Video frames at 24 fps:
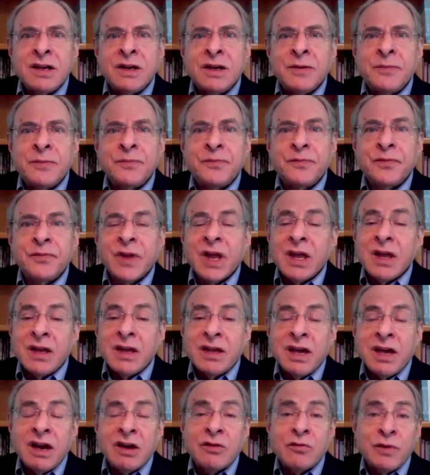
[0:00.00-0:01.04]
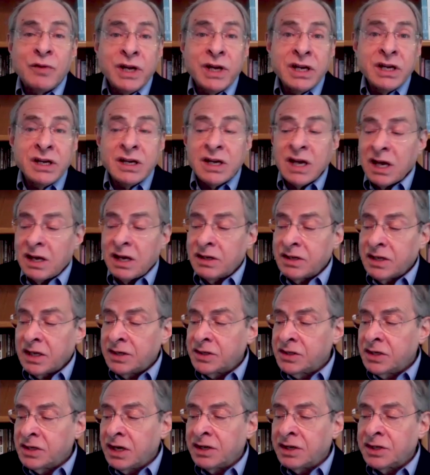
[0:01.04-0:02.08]
Um, Ken Ring uh,
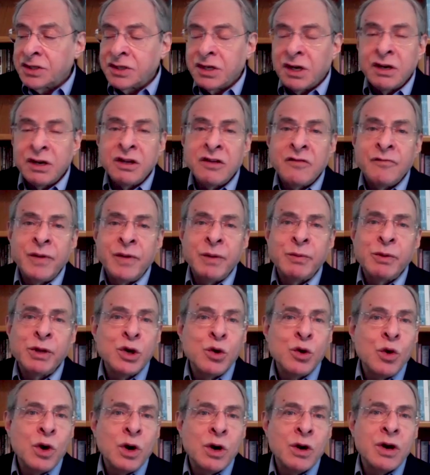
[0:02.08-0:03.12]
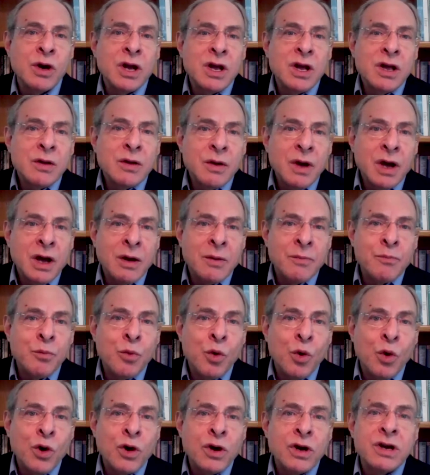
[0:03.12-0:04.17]
has done a study of people who were uh,
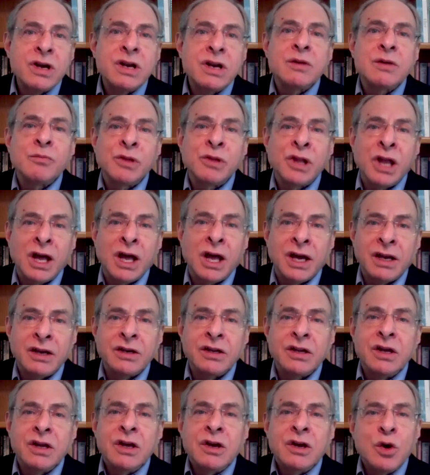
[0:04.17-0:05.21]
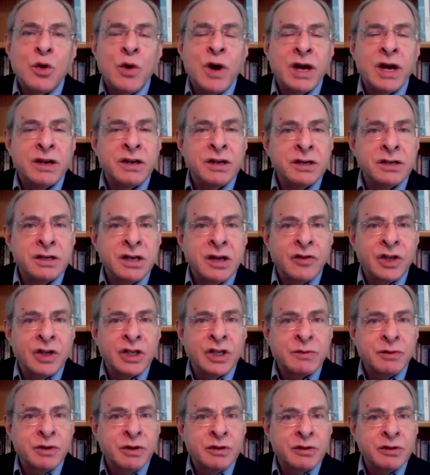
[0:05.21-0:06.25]
born blind who had near death
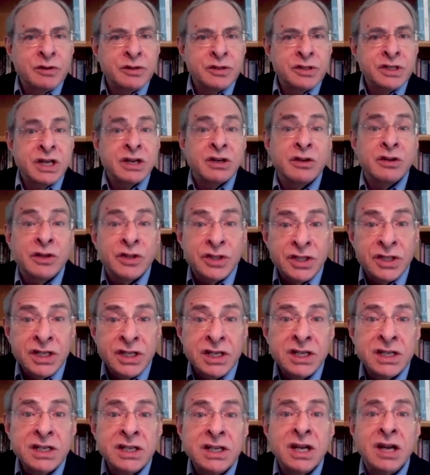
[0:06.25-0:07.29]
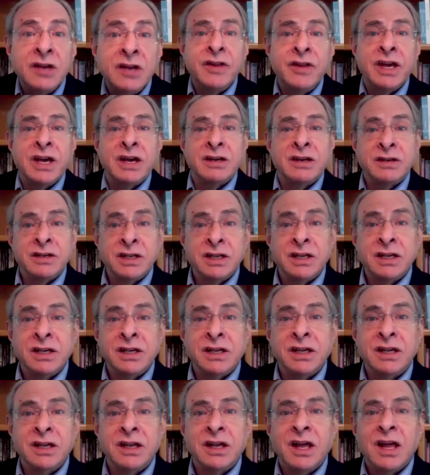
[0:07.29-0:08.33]
experiences and could see in the
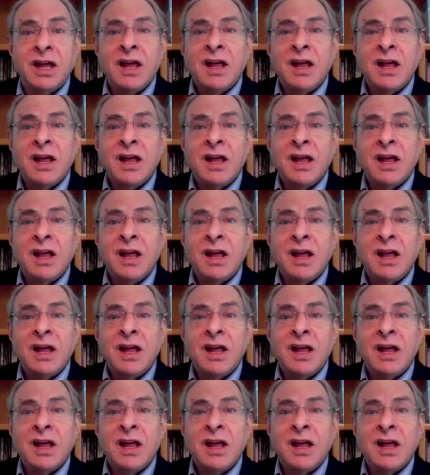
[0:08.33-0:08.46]
NDE.